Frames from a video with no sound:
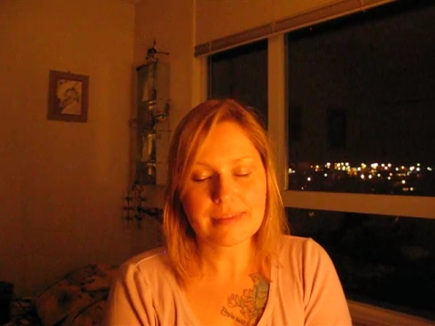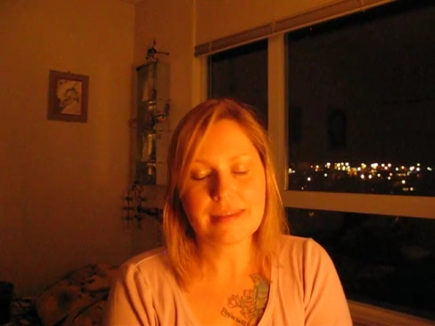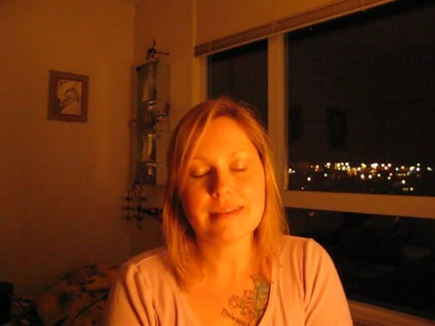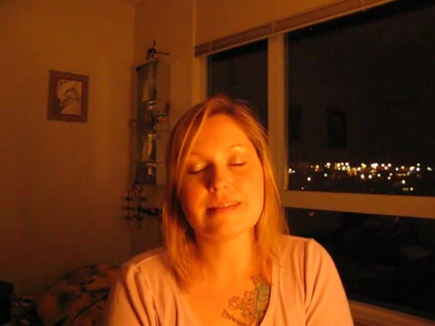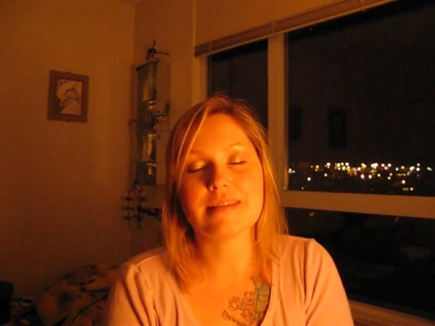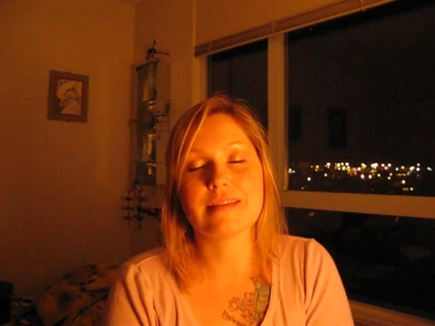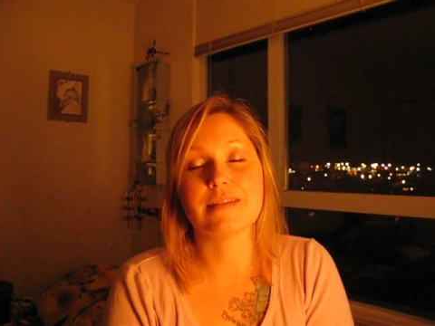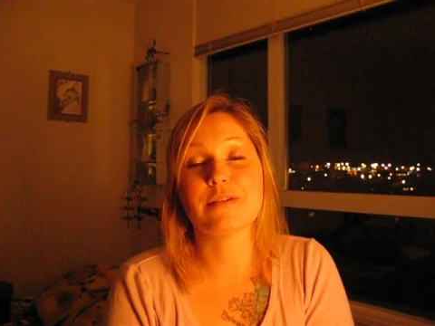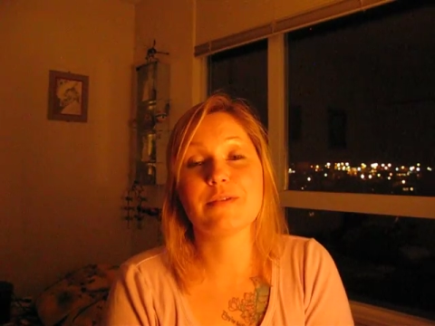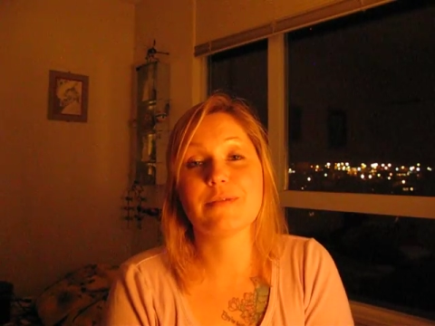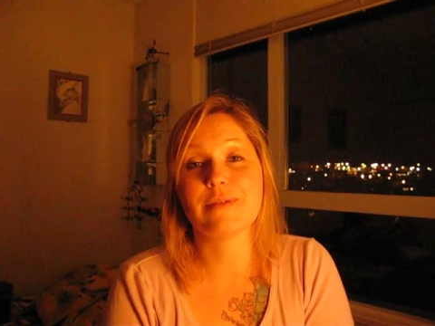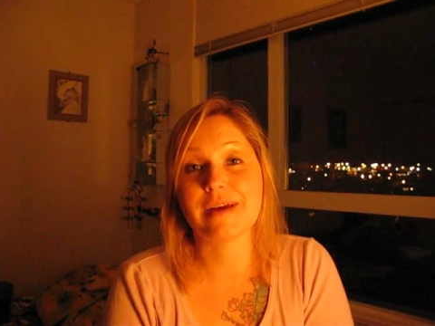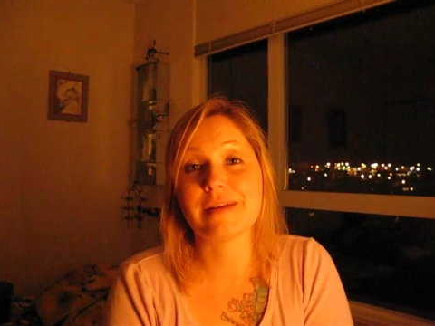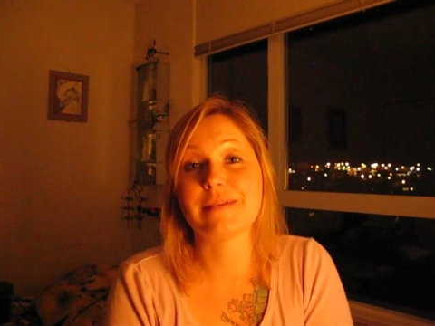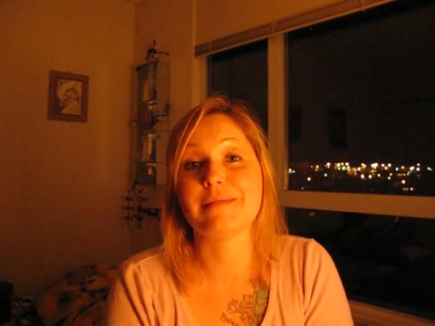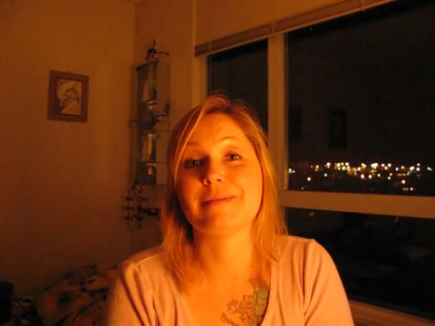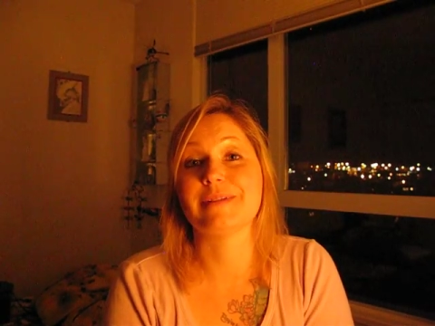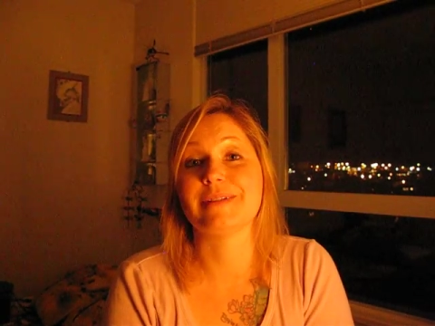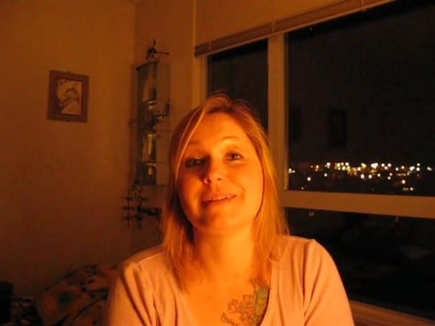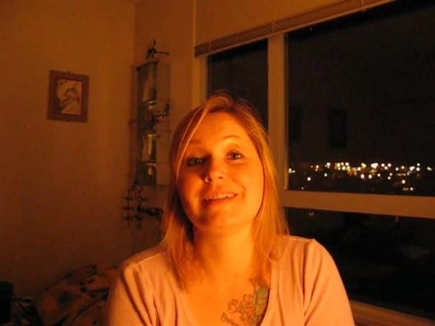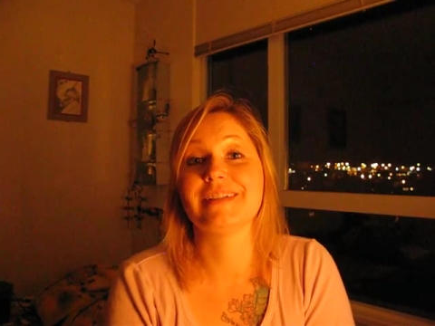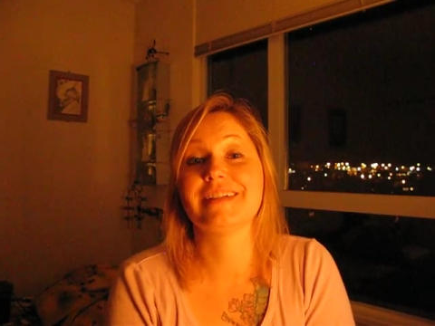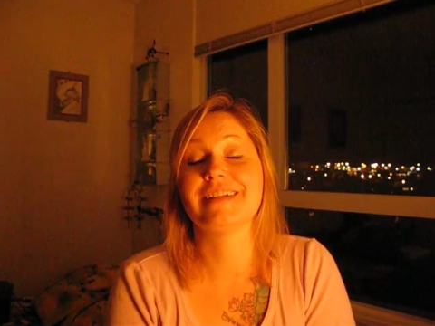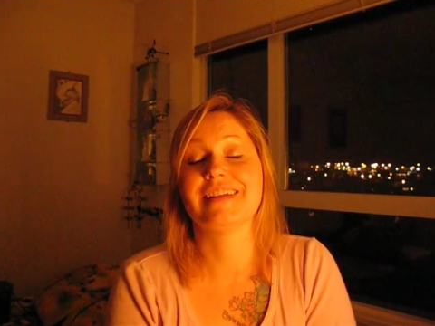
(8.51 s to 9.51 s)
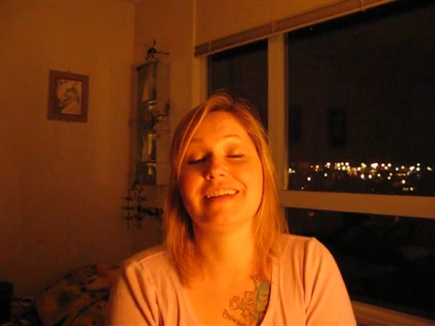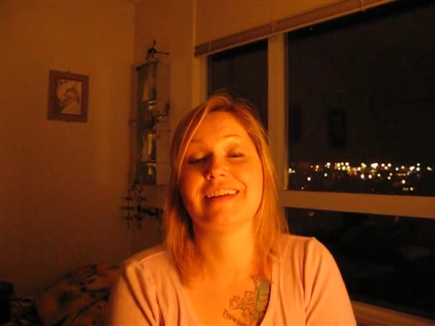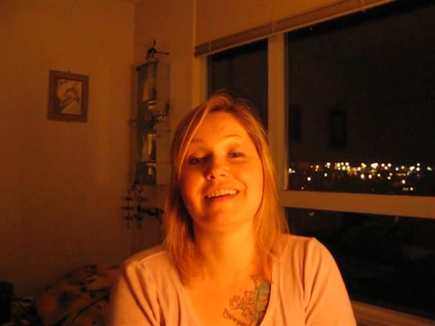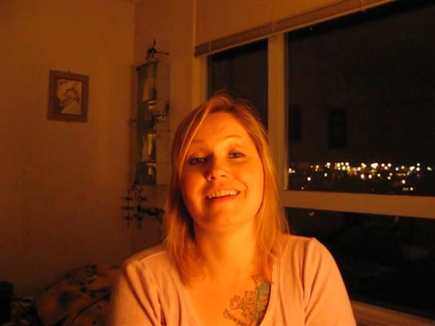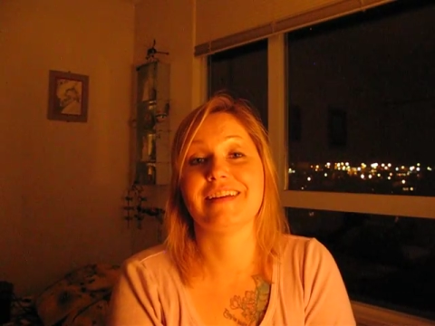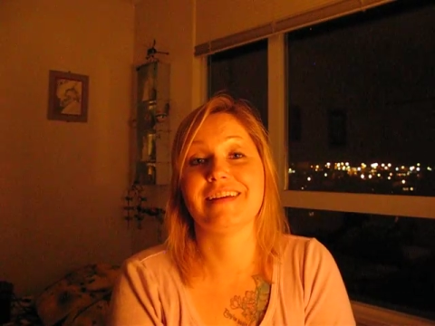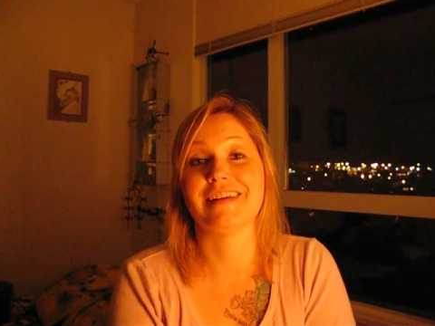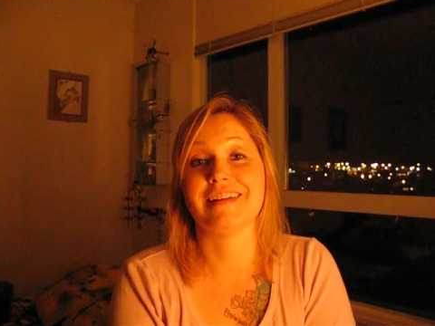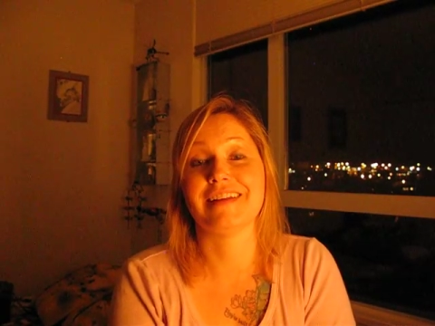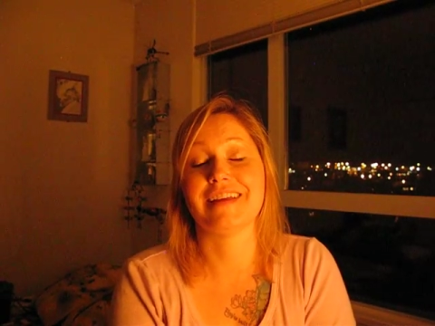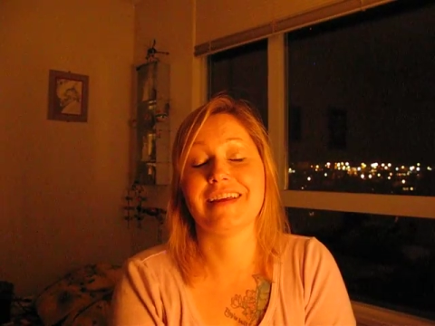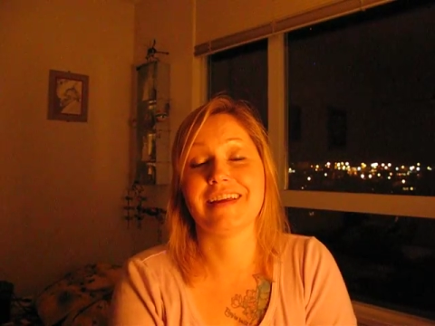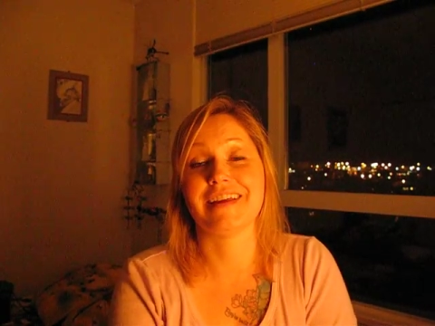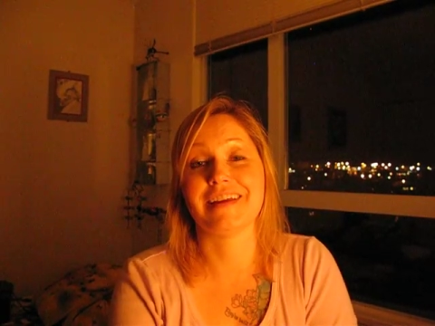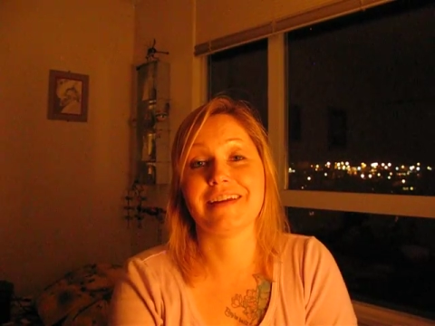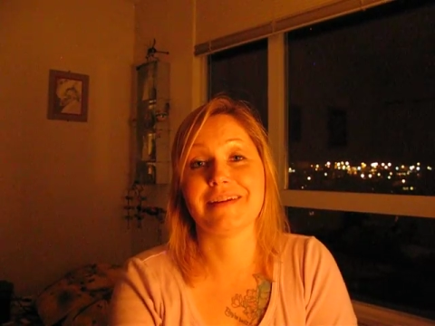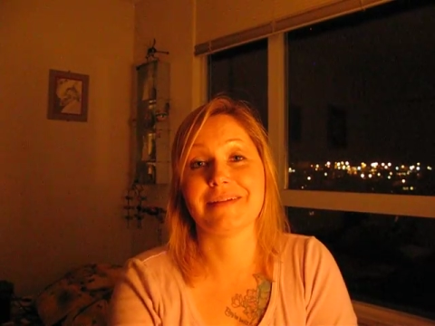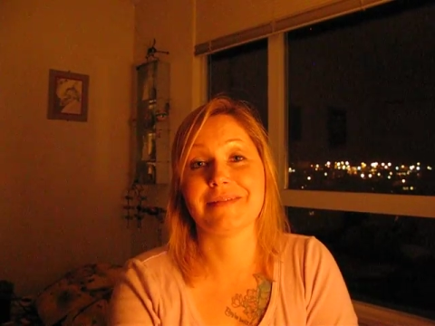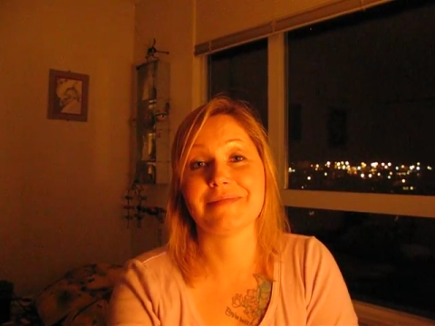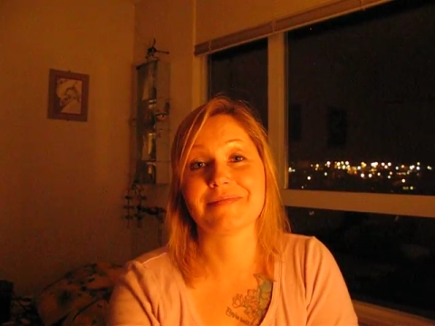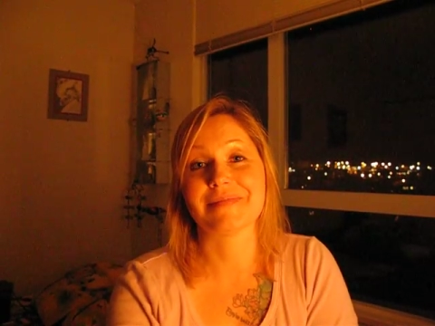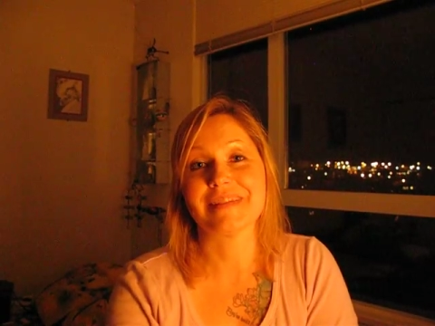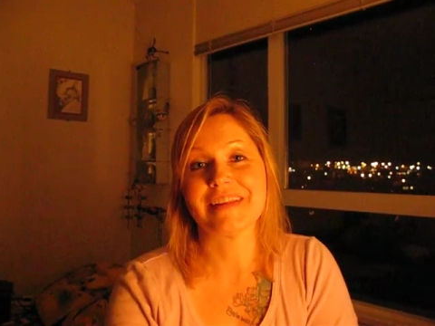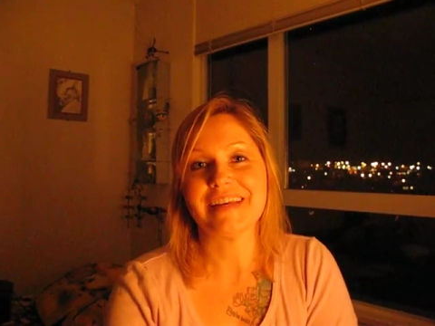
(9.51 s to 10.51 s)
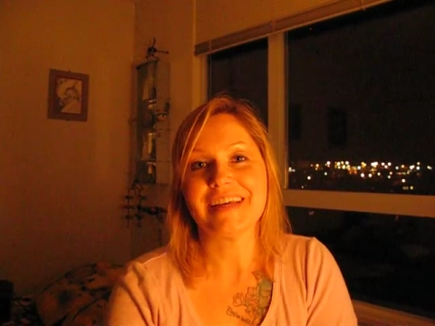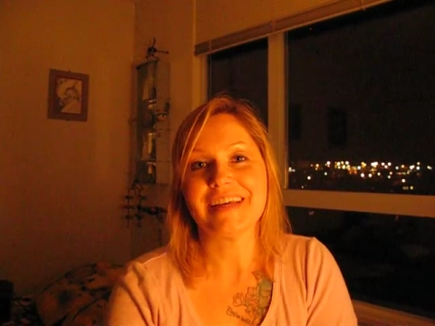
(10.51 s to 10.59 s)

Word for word: It's incredible and uh, um,